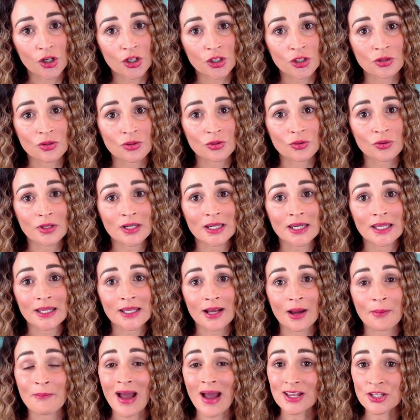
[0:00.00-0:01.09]
you need
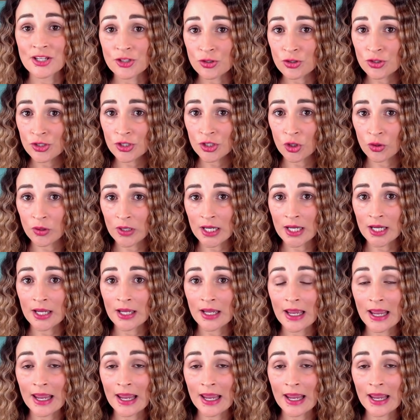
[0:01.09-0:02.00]
a master's degree